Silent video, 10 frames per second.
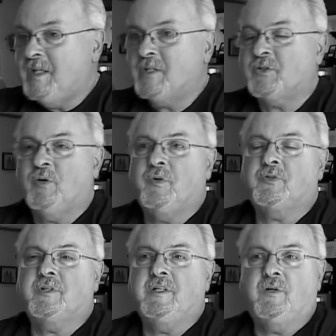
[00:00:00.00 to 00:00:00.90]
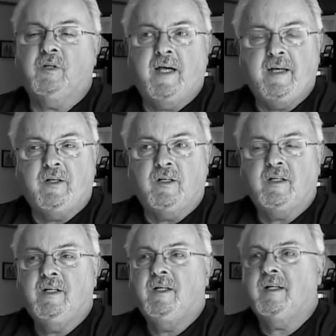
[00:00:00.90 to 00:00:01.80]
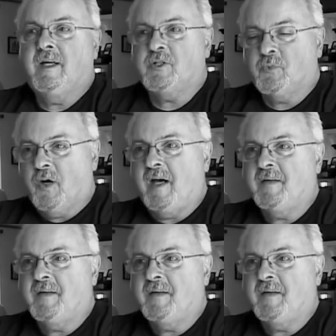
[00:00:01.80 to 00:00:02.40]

finished, almost a year later, guess